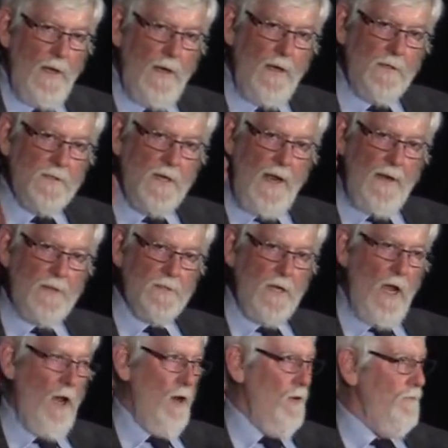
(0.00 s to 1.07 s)
It takes
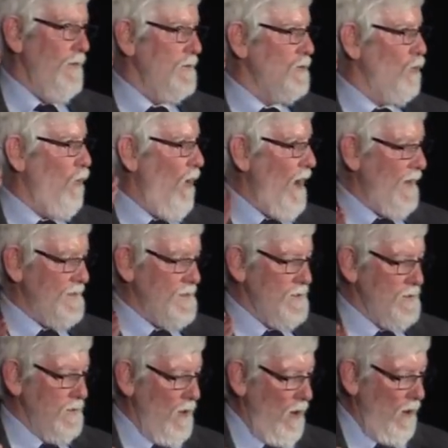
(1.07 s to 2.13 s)
over twice
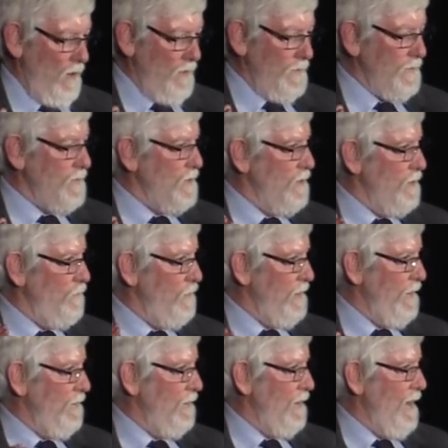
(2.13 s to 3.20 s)
as long to
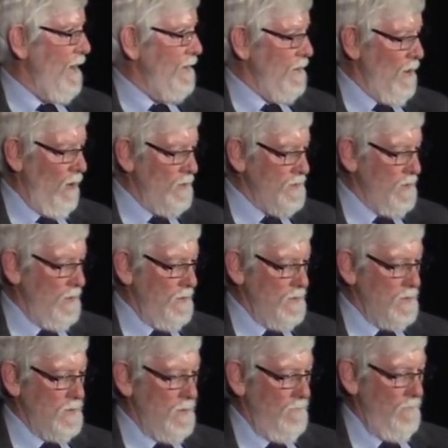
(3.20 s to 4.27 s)
deplete the
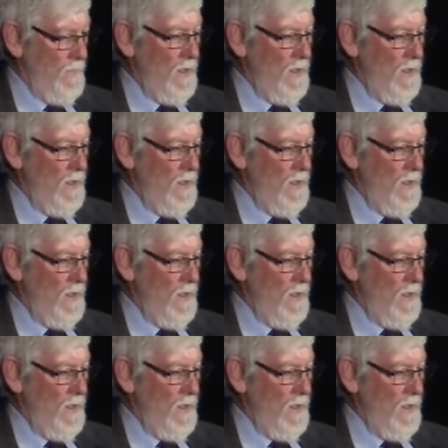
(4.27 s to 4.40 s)
antioxidants